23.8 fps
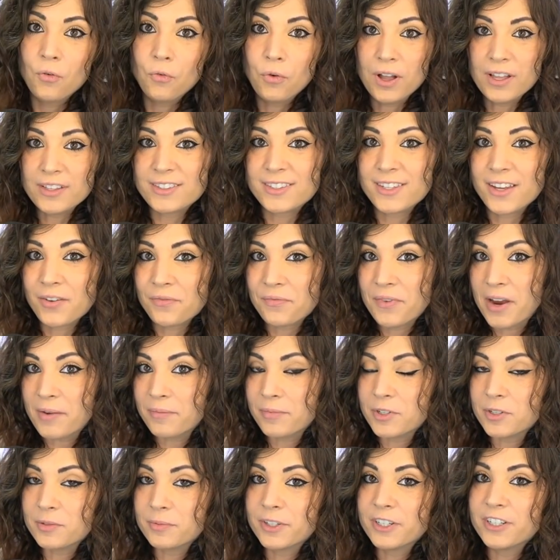What's up, my
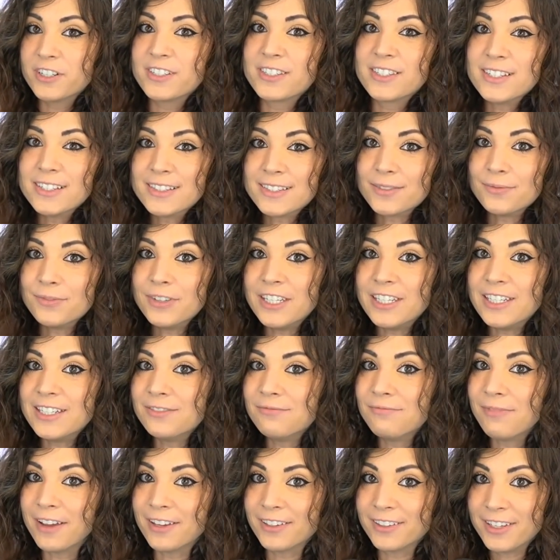boomers? It's me,
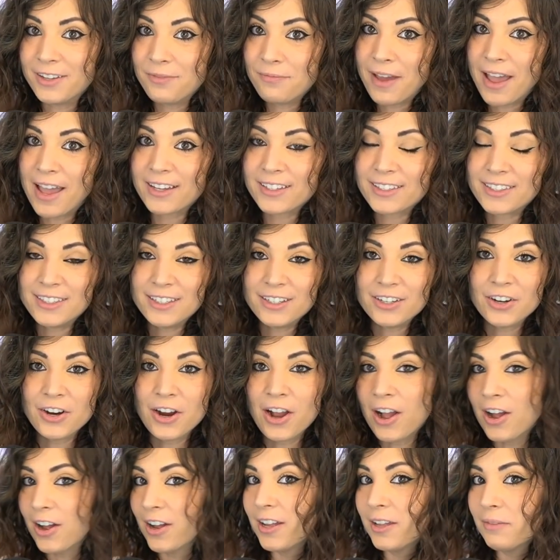Melanie Mack, here
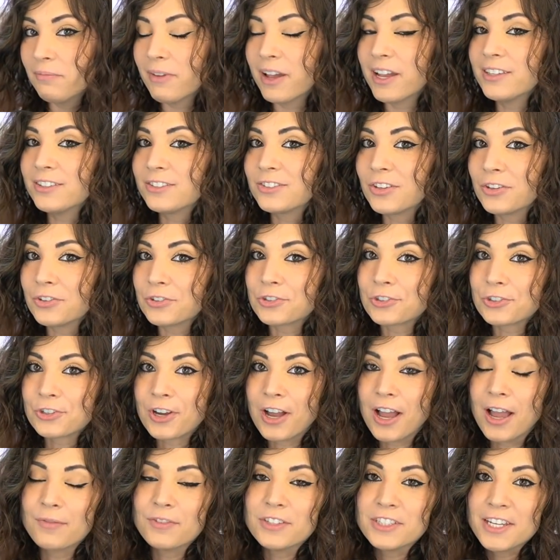on my social
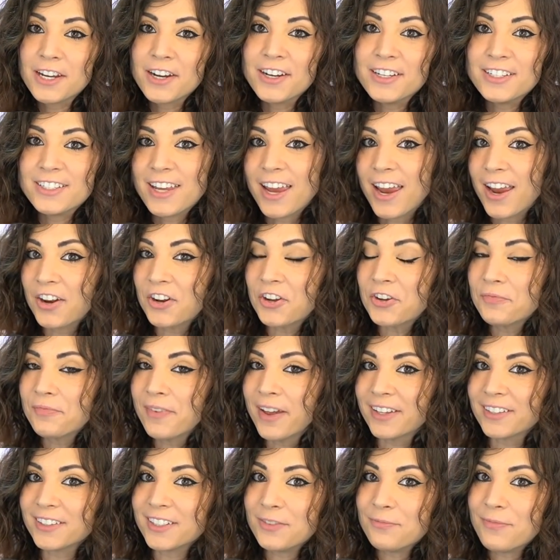commentary channel,
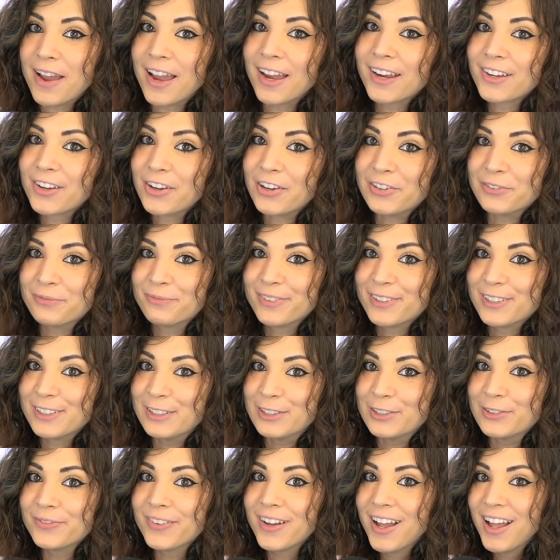Melanie Mack Go
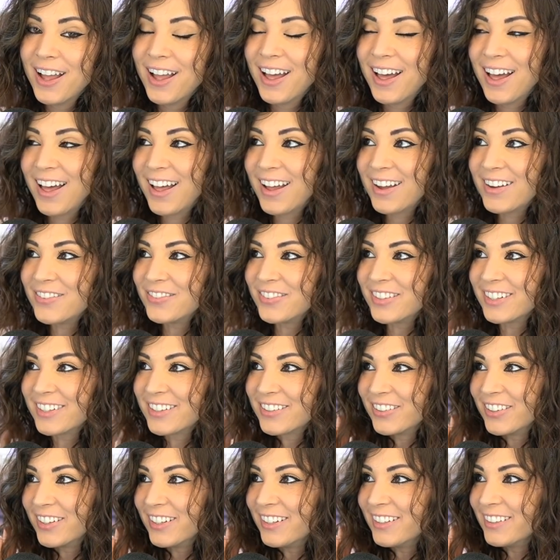Boom. I'm
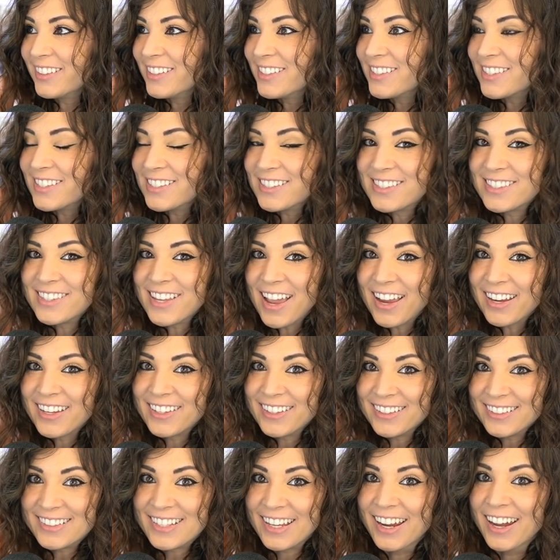recording this a
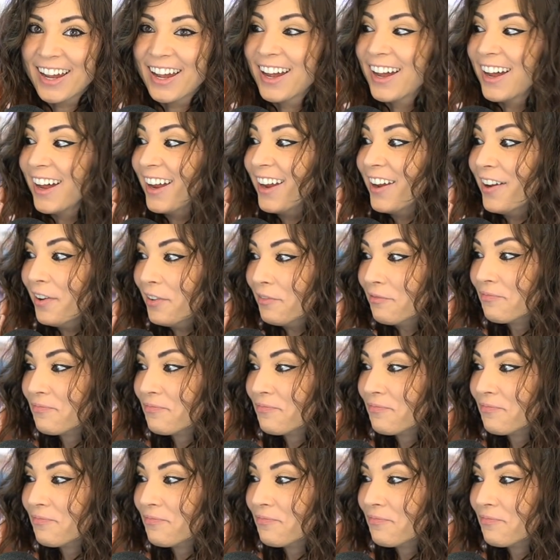second time.